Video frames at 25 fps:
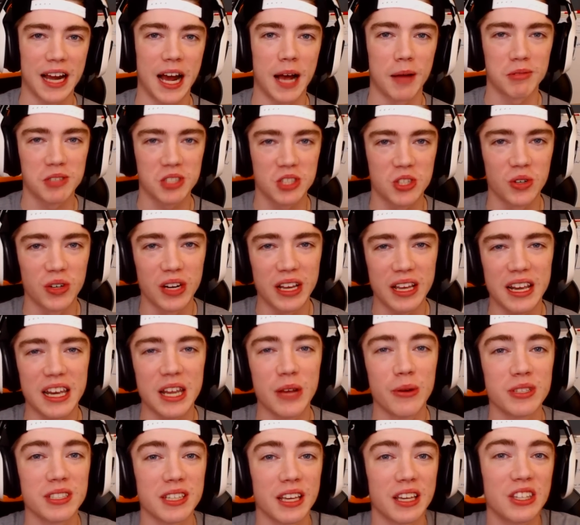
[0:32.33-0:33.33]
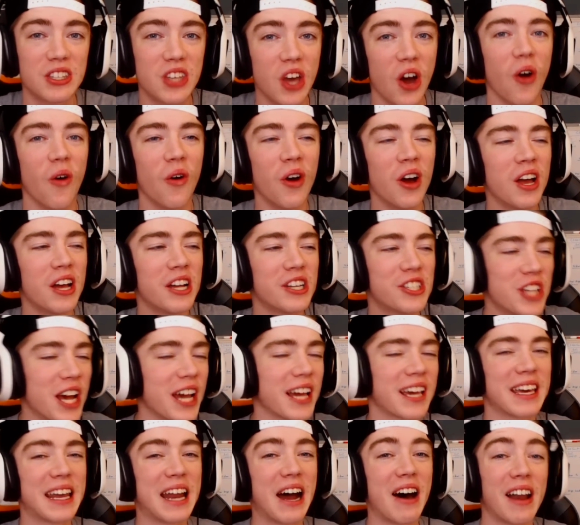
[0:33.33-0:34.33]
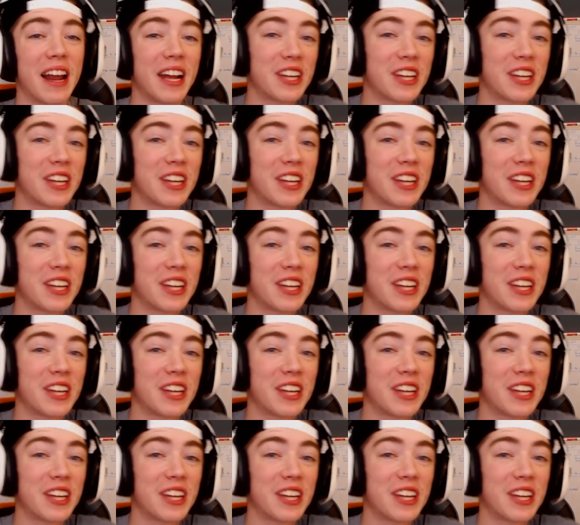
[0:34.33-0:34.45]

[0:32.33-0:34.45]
Ops 3, and he was like, yo, check it out.